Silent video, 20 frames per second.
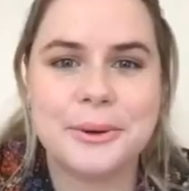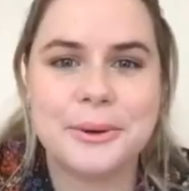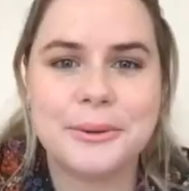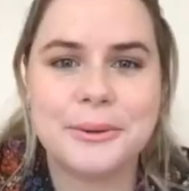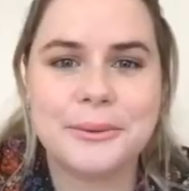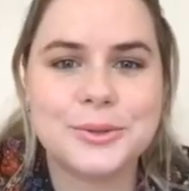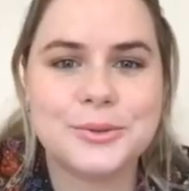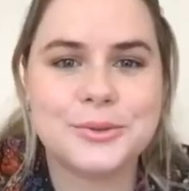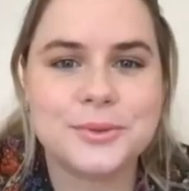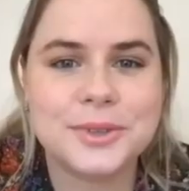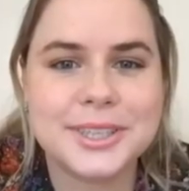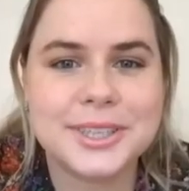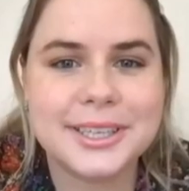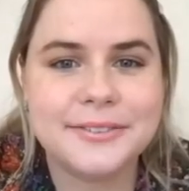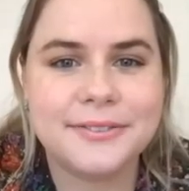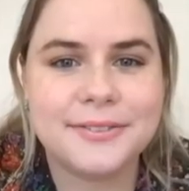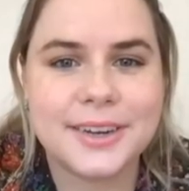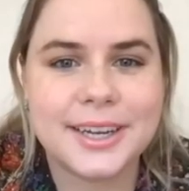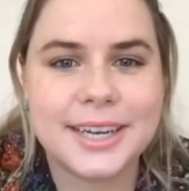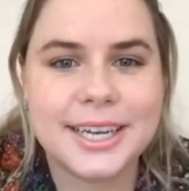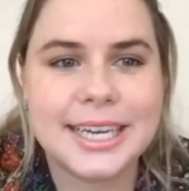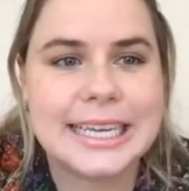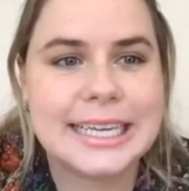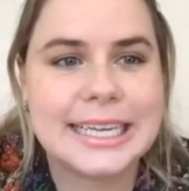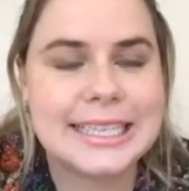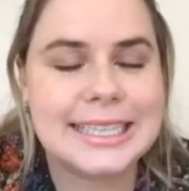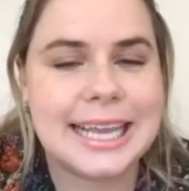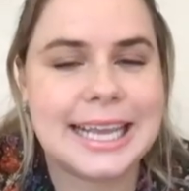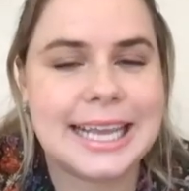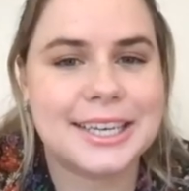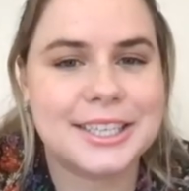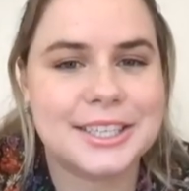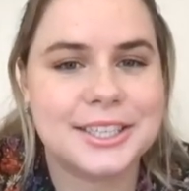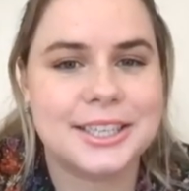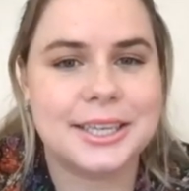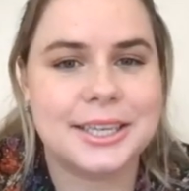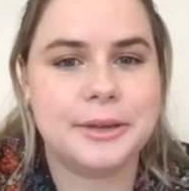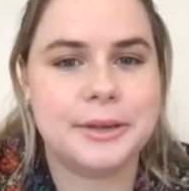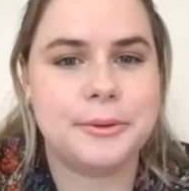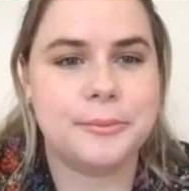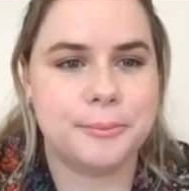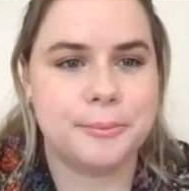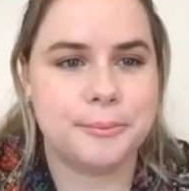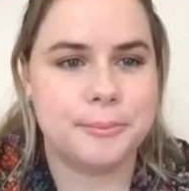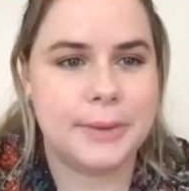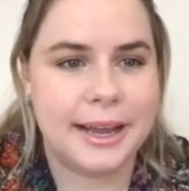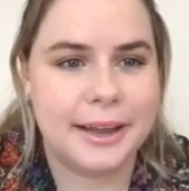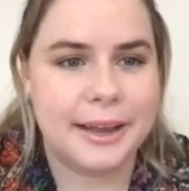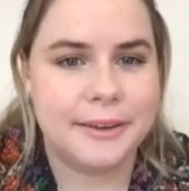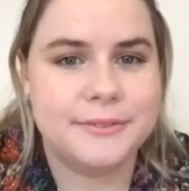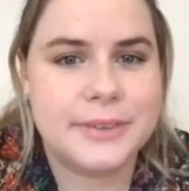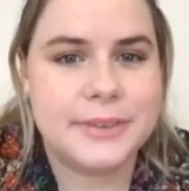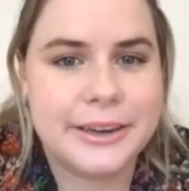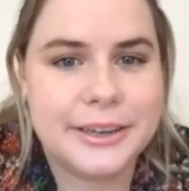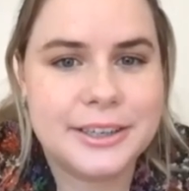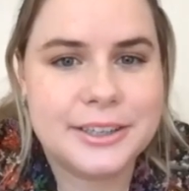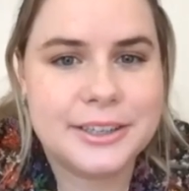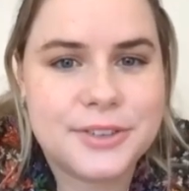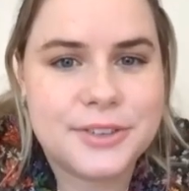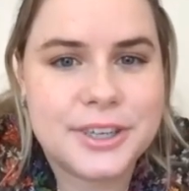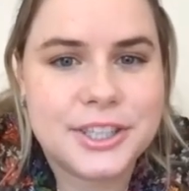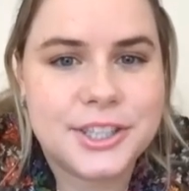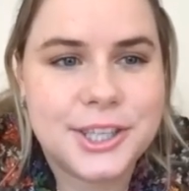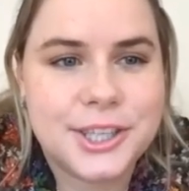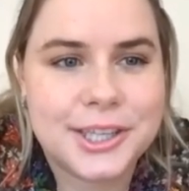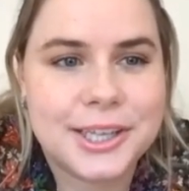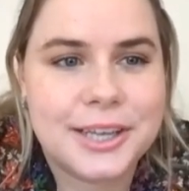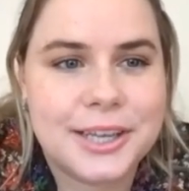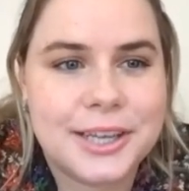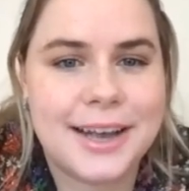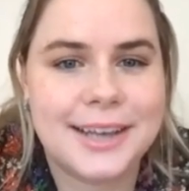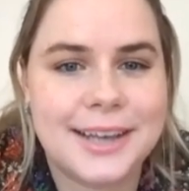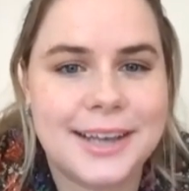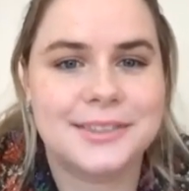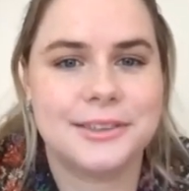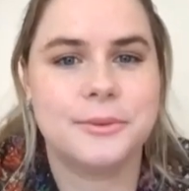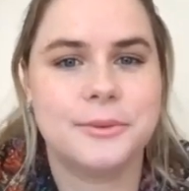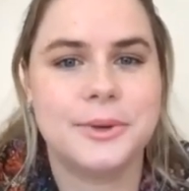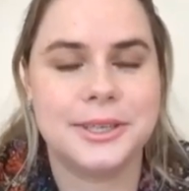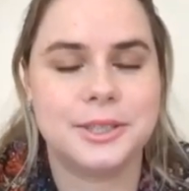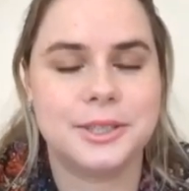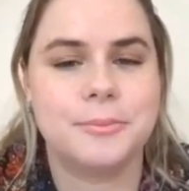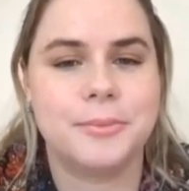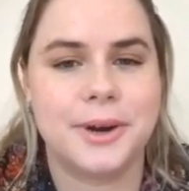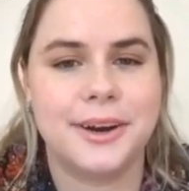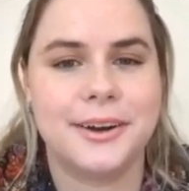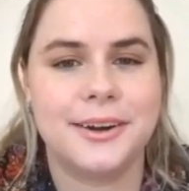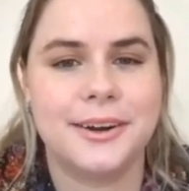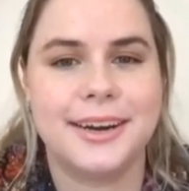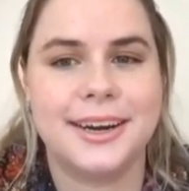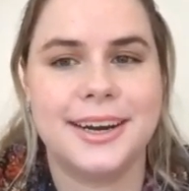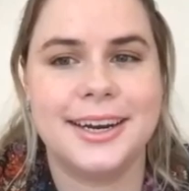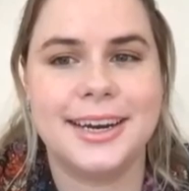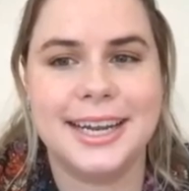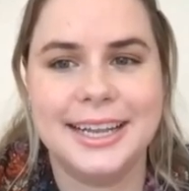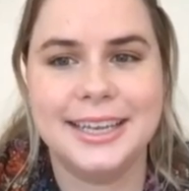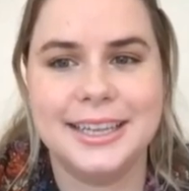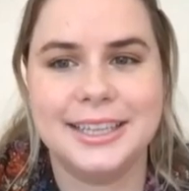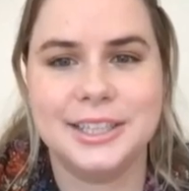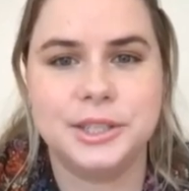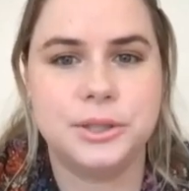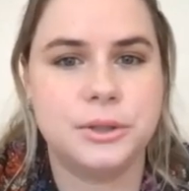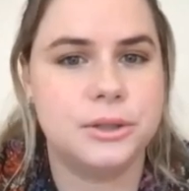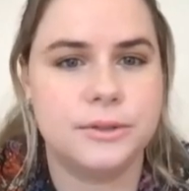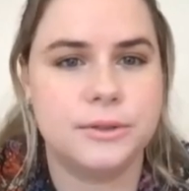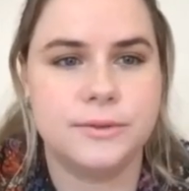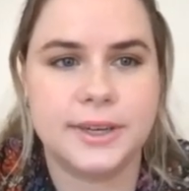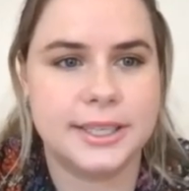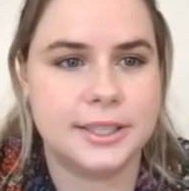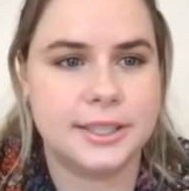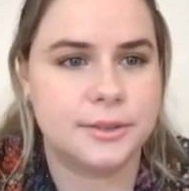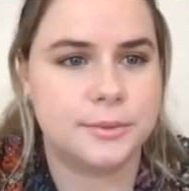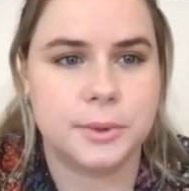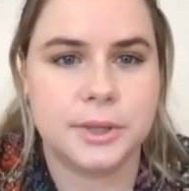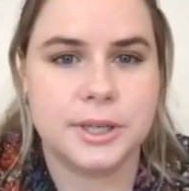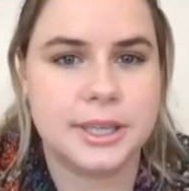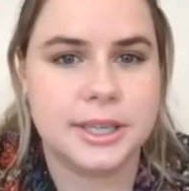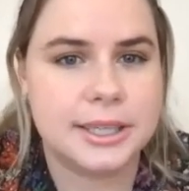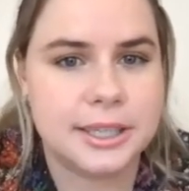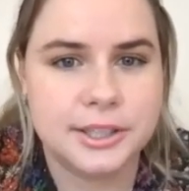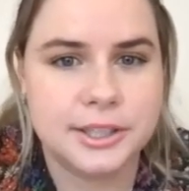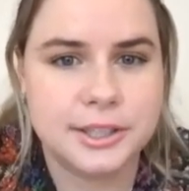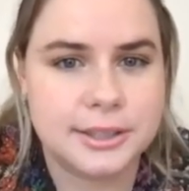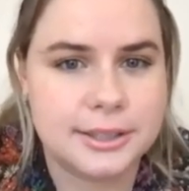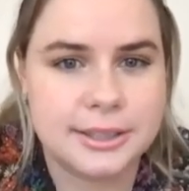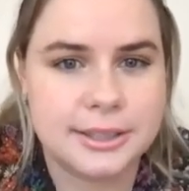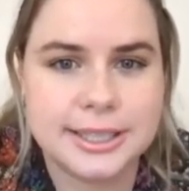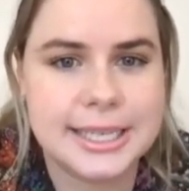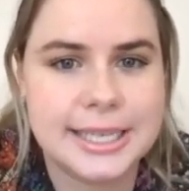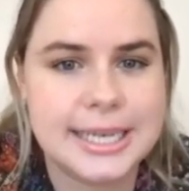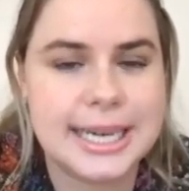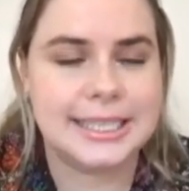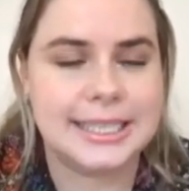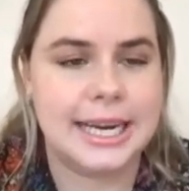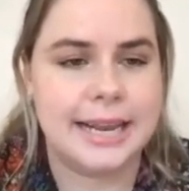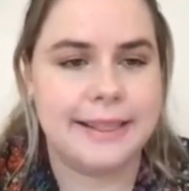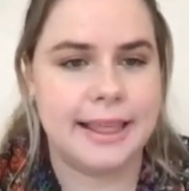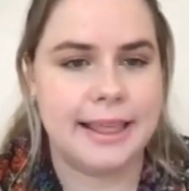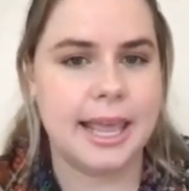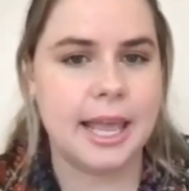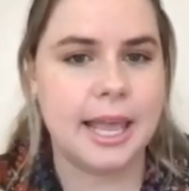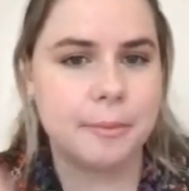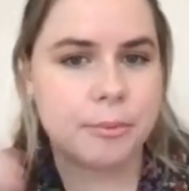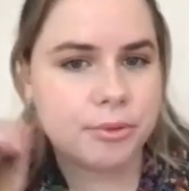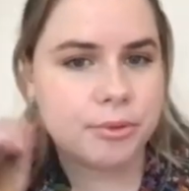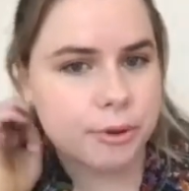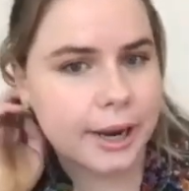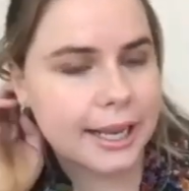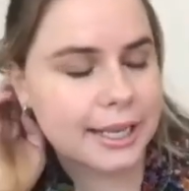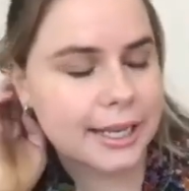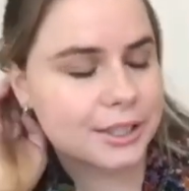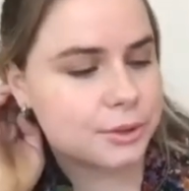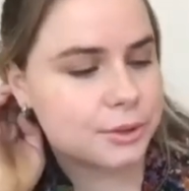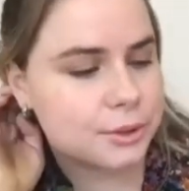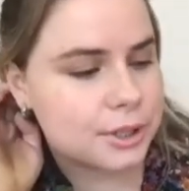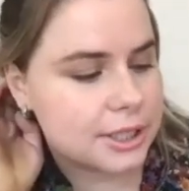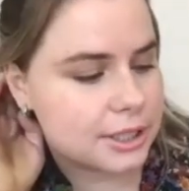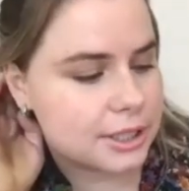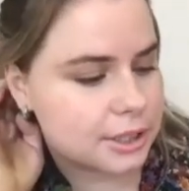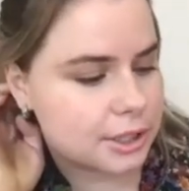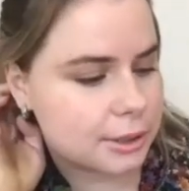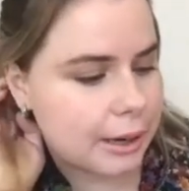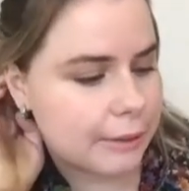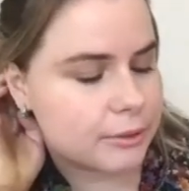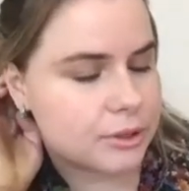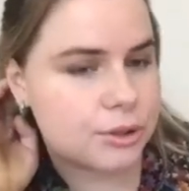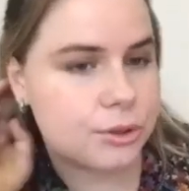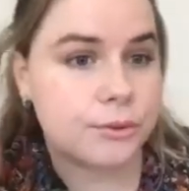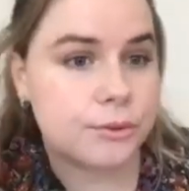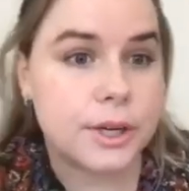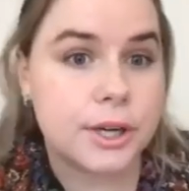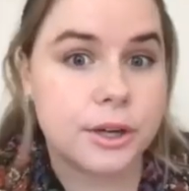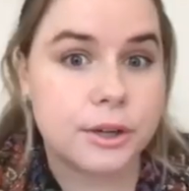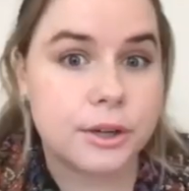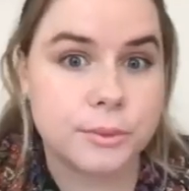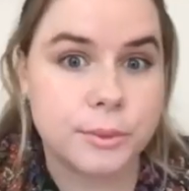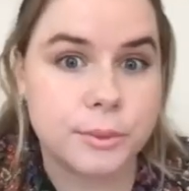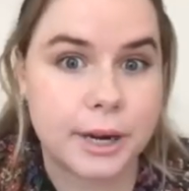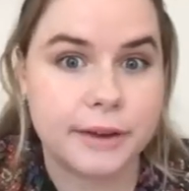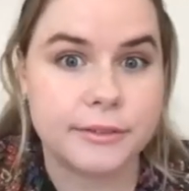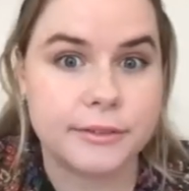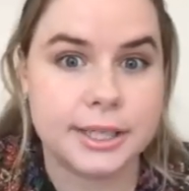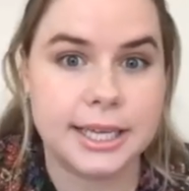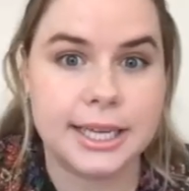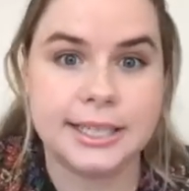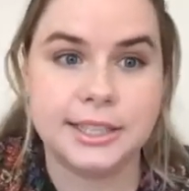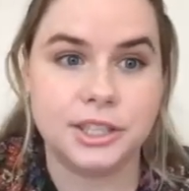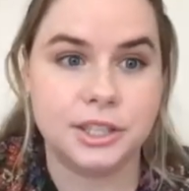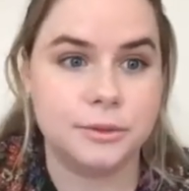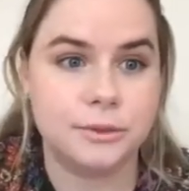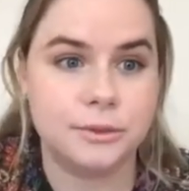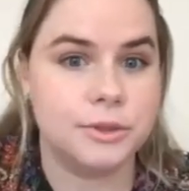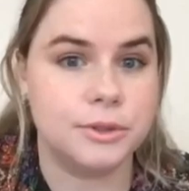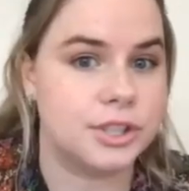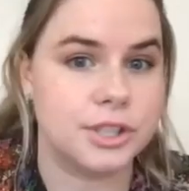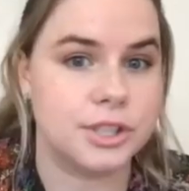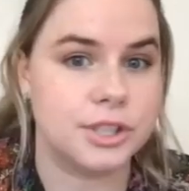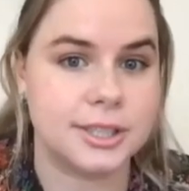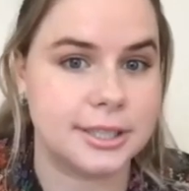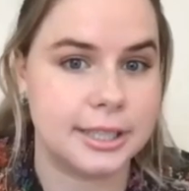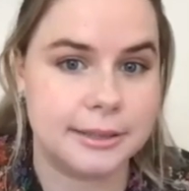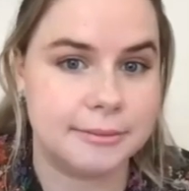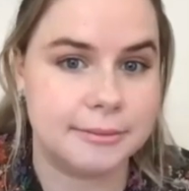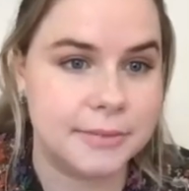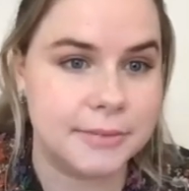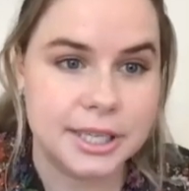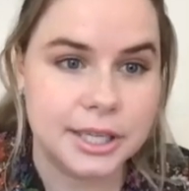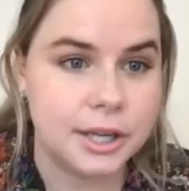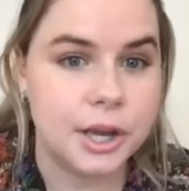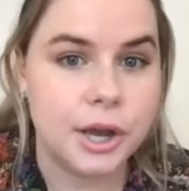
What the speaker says: Well, what's really funny is actually my very good friend Charlotte Fassler went to Barnard, and the two of us were connected at the hip through high school. And so I was thrilled when I realized she was just a